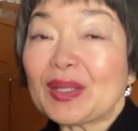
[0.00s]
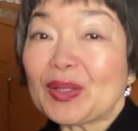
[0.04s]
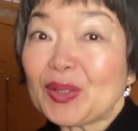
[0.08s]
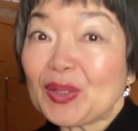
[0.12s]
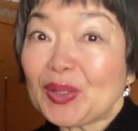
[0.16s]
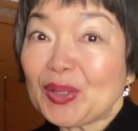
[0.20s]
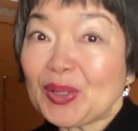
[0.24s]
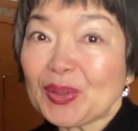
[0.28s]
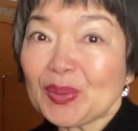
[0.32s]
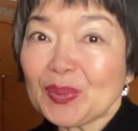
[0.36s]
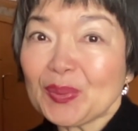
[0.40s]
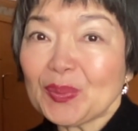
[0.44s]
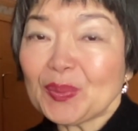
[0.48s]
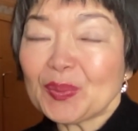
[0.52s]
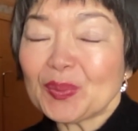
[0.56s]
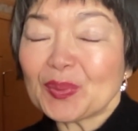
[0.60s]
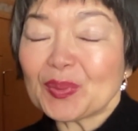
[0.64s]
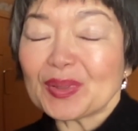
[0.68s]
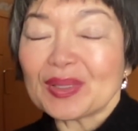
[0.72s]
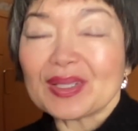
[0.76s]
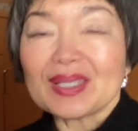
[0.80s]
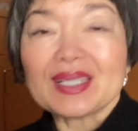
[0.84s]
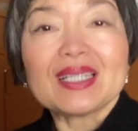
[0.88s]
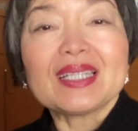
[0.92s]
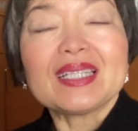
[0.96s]
You.
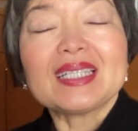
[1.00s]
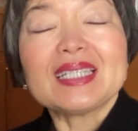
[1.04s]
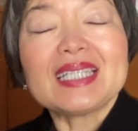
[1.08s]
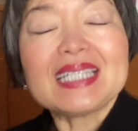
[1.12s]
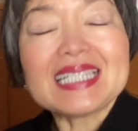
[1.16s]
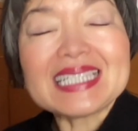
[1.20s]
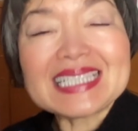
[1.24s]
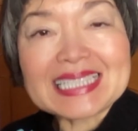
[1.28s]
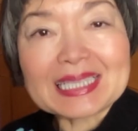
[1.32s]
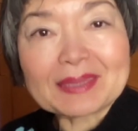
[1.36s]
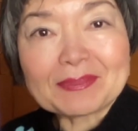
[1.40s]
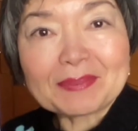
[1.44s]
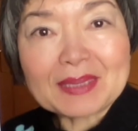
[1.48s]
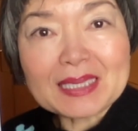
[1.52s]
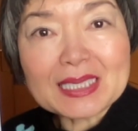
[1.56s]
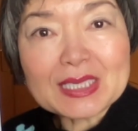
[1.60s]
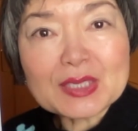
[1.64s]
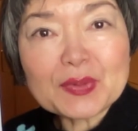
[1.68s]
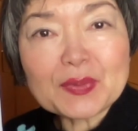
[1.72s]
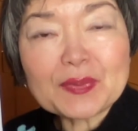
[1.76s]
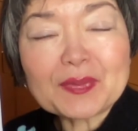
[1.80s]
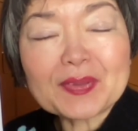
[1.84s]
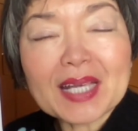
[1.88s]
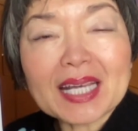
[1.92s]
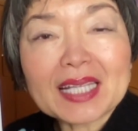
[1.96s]
In Japanese,
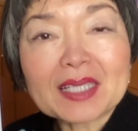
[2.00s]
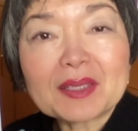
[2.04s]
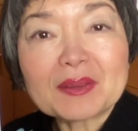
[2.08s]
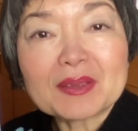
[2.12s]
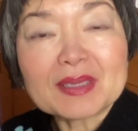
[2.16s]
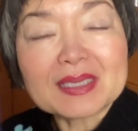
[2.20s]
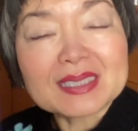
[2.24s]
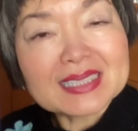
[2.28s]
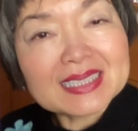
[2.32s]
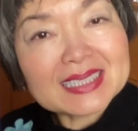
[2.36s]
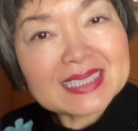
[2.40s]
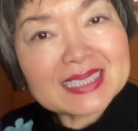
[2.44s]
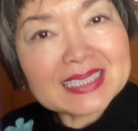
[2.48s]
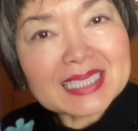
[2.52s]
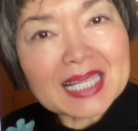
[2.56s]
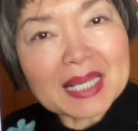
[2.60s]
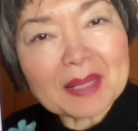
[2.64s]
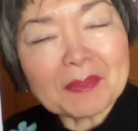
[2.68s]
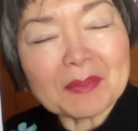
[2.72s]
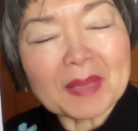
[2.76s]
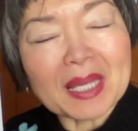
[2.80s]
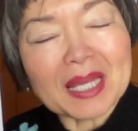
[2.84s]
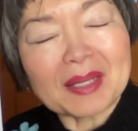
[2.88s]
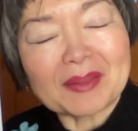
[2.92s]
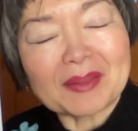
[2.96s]
we've got some